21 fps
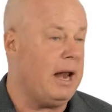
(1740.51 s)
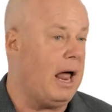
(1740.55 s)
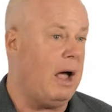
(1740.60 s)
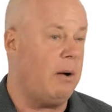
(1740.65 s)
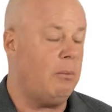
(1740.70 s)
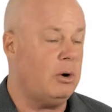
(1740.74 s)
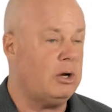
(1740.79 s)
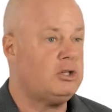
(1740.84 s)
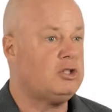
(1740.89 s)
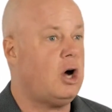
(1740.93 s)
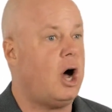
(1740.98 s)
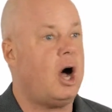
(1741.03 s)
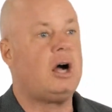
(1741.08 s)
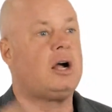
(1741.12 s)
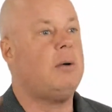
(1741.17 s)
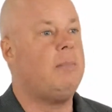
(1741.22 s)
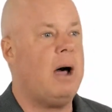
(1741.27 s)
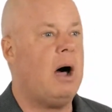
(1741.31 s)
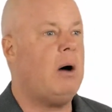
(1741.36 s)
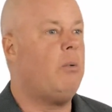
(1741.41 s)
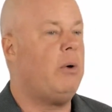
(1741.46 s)
and I would talk
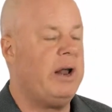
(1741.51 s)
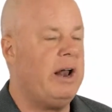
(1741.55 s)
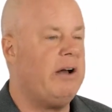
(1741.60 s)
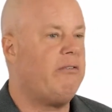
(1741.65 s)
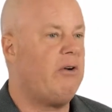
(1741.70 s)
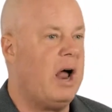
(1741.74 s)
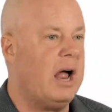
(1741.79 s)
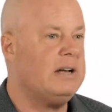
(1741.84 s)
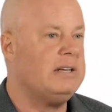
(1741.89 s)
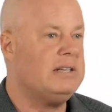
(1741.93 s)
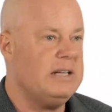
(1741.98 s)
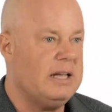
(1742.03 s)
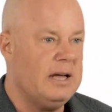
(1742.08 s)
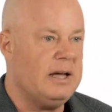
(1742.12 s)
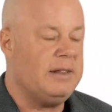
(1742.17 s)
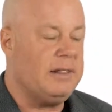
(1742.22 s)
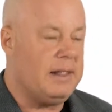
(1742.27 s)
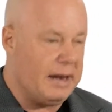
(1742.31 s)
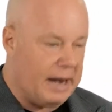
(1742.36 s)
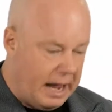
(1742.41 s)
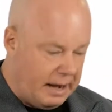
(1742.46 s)
about whatever idea,
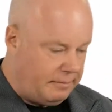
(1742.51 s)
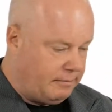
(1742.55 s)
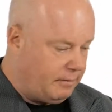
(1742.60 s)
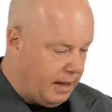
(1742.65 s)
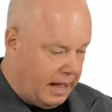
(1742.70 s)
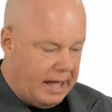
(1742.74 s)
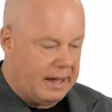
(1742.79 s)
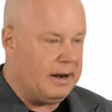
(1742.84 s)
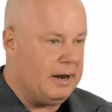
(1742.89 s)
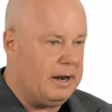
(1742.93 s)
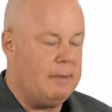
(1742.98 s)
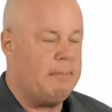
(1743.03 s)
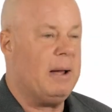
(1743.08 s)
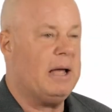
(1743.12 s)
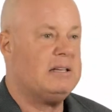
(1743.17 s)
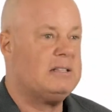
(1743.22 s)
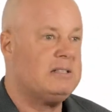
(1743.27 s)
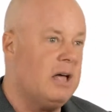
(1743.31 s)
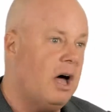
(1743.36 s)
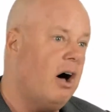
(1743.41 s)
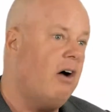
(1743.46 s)
and then I'd edit it
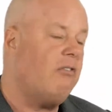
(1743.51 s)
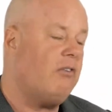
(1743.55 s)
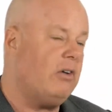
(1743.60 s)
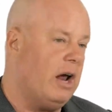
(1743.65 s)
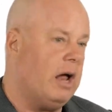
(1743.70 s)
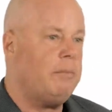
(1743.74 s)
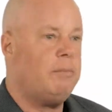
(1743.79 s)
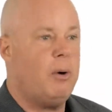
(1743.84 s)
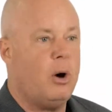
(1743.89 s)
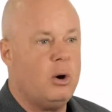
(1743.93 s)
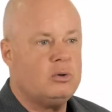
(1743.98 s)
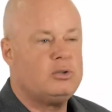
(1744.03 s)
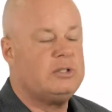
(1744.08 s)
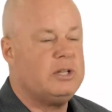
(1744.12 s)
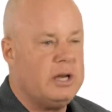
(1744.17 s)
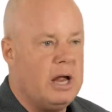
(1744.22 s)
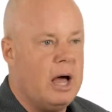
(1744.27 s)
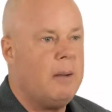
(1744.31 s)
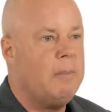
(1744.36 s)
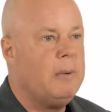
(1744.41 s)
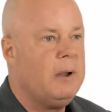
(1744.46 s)
myself and I'd post
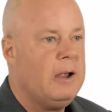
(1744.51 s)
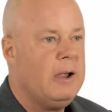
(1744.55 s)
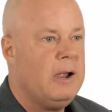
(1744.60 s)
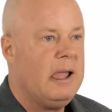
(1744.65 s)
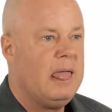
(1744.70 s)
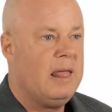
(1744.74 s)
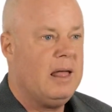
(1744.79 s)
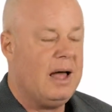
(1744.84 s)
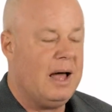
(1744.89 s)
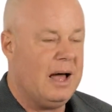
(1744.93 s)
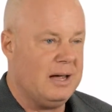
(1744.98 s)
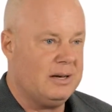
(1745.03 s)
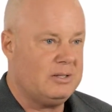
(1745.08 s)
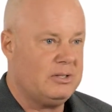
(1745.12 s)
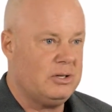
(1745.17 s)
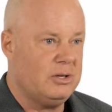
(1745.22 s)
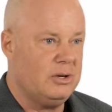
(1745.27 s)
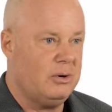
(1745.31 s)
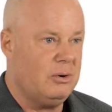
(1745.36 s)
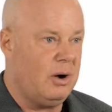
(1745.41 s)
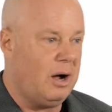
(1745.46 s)
it up
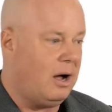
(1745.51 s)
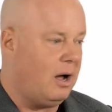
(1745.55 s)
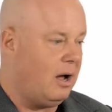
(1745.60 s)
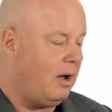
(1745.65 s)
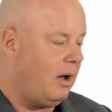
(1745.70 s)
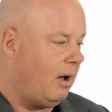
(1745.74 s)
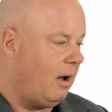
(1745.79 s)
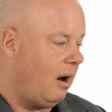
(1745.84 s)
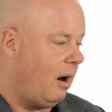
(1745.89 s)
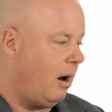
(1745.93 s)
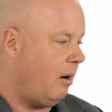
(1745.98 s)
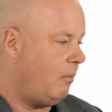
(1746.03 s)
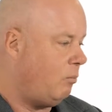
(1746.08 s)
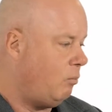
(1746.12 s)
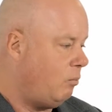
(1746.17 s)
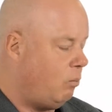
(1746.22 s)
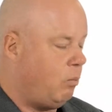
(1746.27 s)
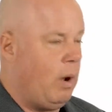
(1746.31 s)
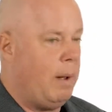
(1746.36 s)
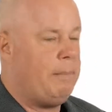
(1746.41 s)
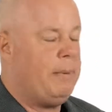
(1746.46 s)
onto our
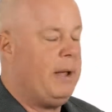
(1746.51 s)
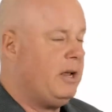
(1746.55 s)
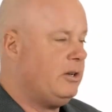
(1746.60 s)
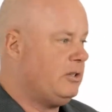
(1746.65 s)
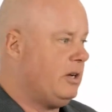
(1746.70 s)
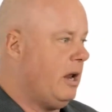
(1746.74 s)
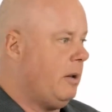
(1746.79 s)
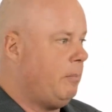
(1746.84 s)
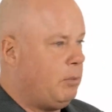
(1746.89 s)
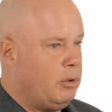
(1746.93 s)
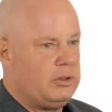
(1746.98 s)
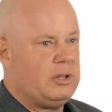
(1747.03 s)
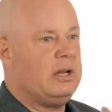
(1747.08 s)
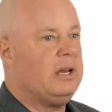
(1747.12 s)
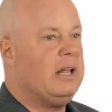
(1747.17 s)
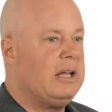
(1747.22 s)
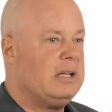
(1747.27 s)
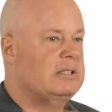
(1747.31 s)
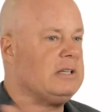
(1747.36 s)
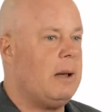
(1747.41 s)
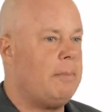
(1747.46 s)
webpage, and I'd put the
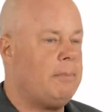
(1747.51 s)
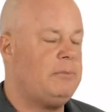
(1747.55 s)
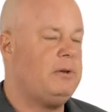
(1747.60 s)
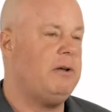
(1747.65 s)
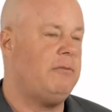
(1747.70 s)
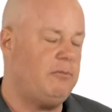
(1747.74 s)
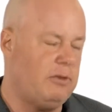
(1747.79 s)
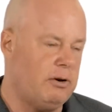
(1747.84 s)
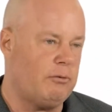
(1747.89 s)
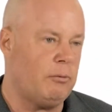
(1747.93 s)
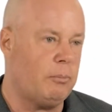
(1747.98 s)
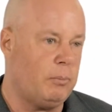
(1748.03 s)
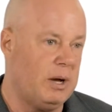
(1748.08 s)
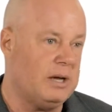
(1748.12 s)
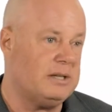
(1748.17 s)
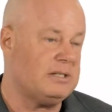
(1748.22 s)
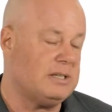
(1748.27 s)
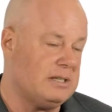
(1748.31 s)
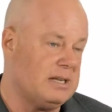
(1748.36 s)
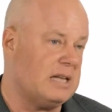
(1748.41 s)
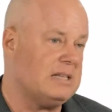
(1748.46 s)
links up to different
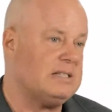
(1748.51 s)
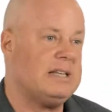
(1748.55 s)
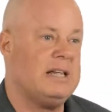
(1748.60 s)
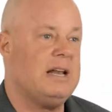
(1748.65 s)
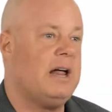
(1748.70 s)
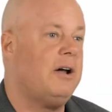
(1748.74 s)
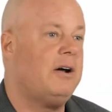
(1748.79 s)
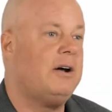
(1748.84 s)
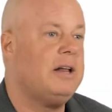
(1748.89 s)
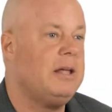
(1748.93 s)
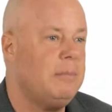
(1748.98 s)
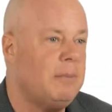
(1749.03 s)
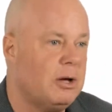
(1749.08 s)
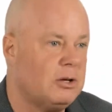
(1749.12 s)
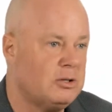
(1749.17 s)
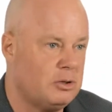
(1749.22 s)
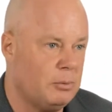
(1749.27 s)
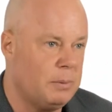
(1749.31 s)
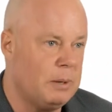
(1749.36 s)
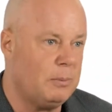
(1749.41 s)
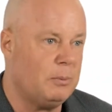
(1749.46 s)
places. I'd send out an email
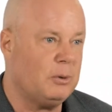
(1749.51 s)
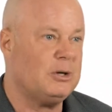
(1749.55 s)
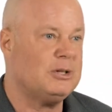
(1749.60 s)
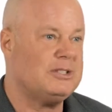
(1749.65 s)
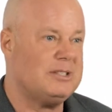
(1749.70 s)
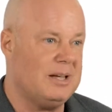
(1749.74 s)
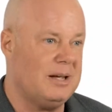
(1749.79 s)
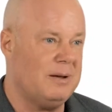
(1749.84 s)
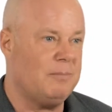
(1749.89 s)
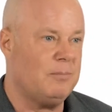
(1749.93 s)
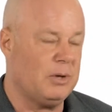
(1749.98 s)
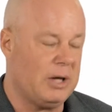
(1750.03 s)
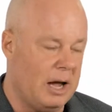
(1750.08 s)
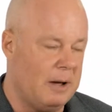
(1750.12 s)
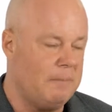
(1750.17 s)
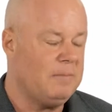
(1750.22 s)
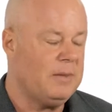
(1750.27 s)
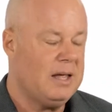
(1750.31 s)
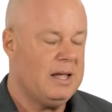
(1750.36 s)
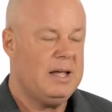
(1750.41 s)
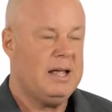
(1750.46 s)
so people could see it.
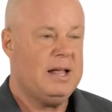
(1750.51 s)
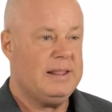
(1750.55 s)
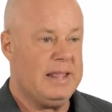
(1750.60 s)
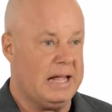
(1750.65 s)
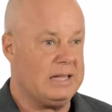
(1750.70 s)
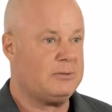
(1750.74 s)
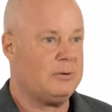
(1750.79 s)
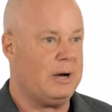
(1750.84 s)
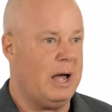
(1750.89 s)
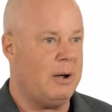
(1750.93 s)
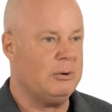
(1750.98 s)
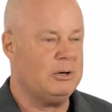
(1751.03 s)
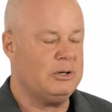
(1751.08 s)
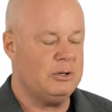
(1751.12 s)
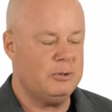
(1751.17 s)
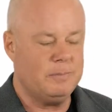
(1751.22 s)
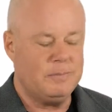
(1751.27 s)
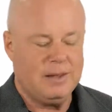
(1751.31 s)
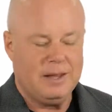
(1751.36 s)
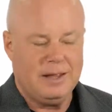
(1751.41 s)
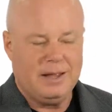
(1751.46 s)
Okay, that's what I would do.